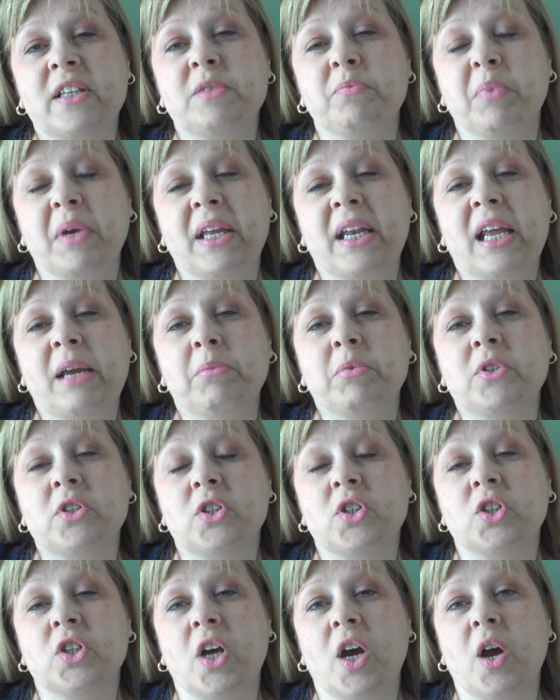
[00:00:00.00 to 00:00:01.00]
being able to
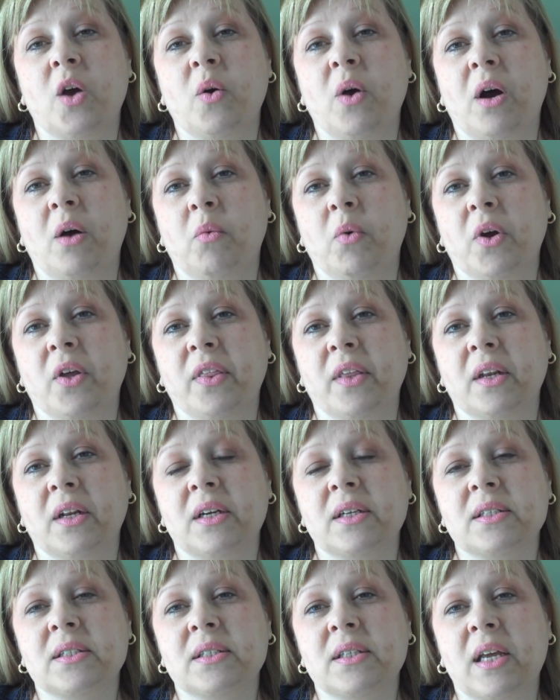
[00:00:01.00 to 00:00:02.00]
show our
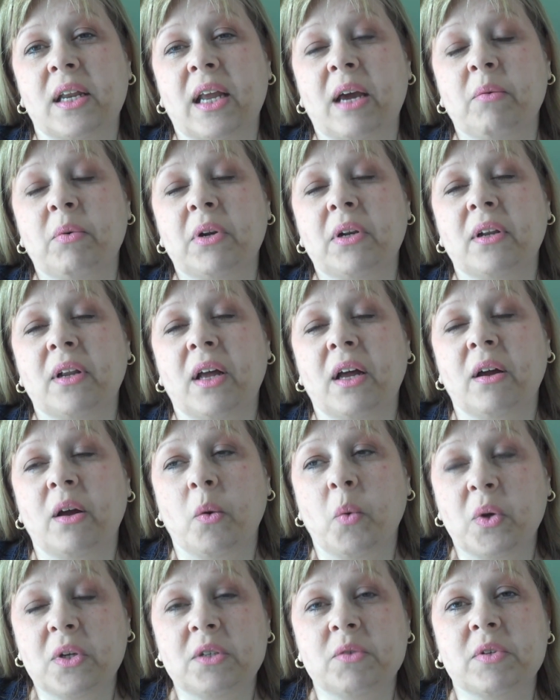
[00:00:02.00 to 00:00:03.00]
worthiness. And I will
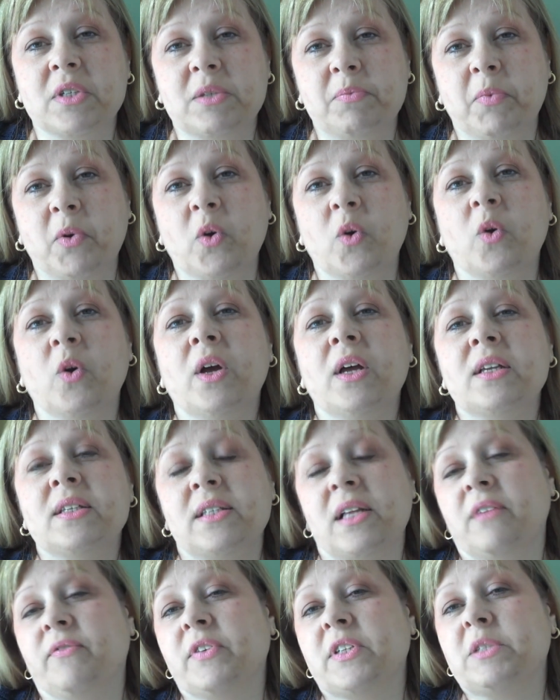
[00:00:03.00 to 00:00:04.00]
want to explore
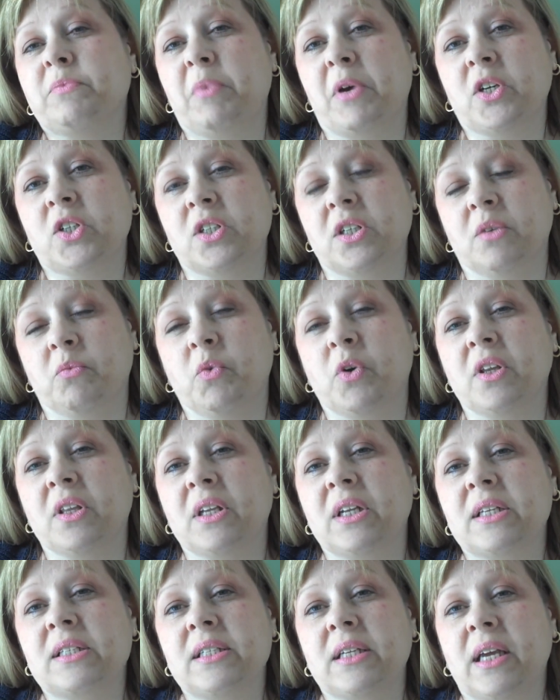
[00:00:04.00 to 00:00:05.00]
self-expression and
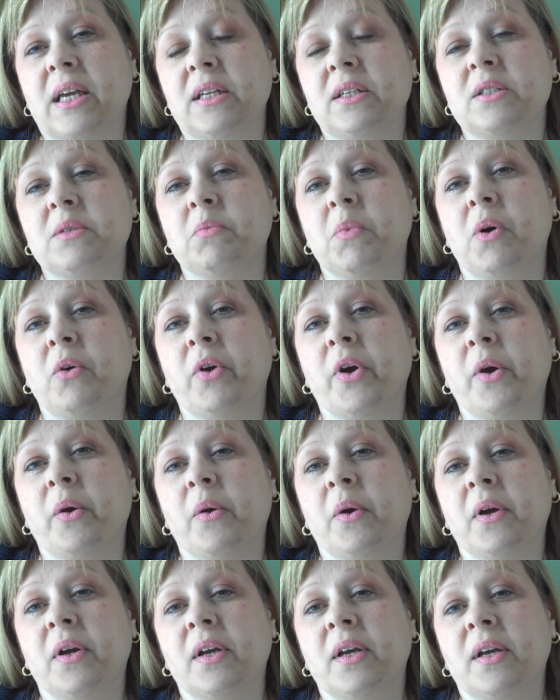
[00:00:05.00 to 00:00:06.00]
worthiness again tomorrow.
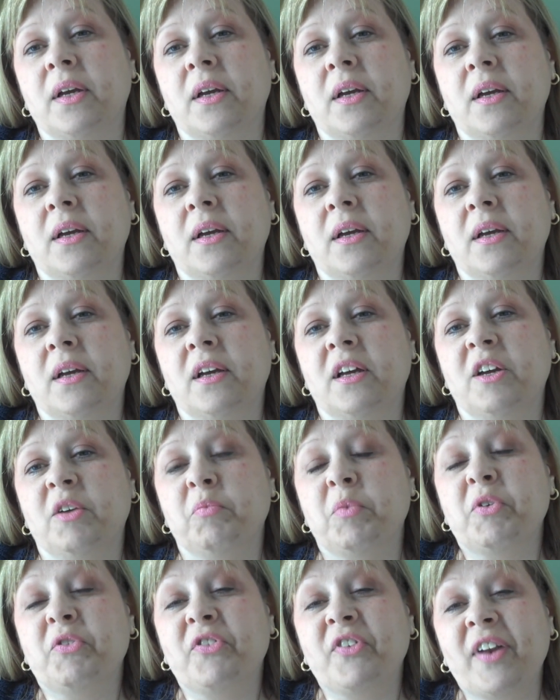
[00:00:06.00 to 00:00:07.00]

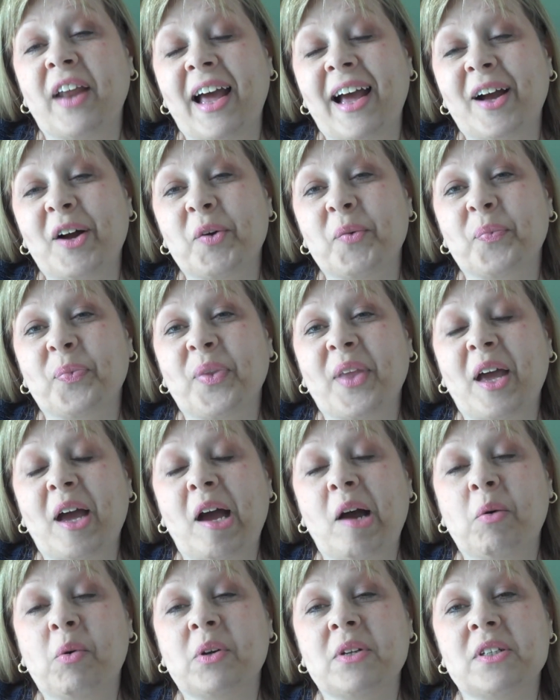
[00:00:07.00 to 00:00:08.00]
But for now,
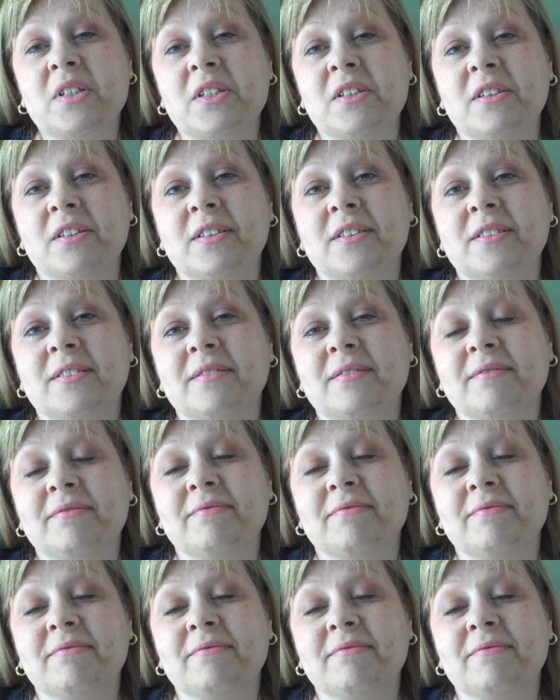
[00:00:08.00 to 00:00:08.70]
I want to